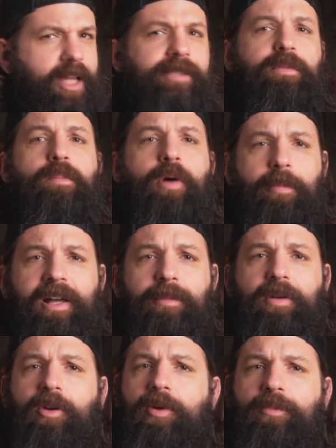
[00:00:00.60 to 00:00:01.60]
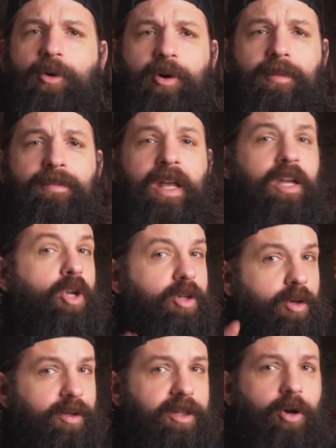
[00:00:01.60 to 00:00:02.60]
has been popping up a lot more, not
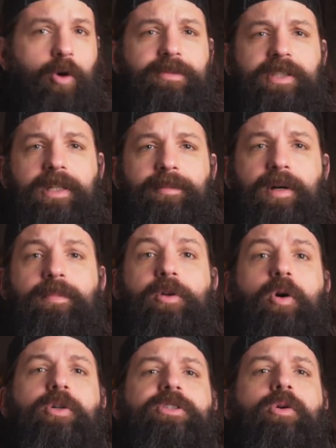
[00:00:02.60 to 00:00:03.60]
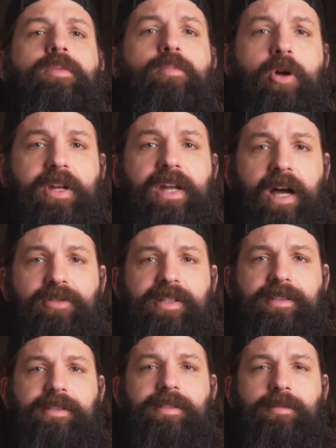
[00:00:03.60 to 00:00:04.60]
only in home cinema, but also in modern hi-fi
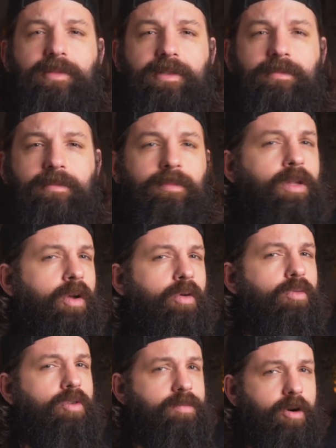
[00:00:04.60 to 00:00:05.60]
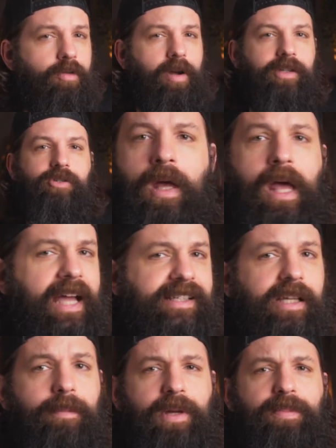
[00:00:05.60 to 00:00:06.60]
systems. Room correction. And
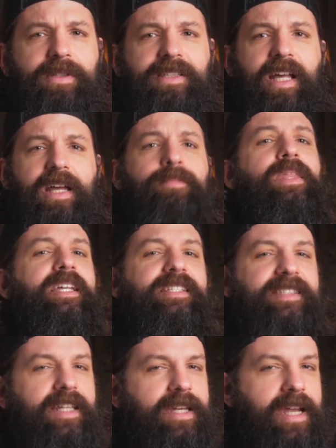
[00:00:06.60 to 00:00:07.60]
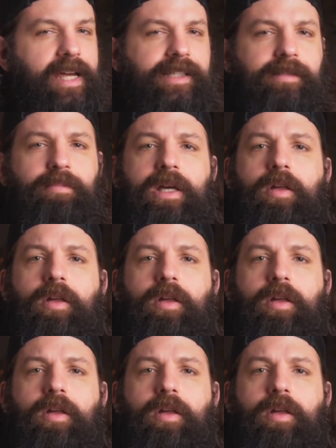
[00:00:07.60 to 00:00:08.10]
some people say it is the next big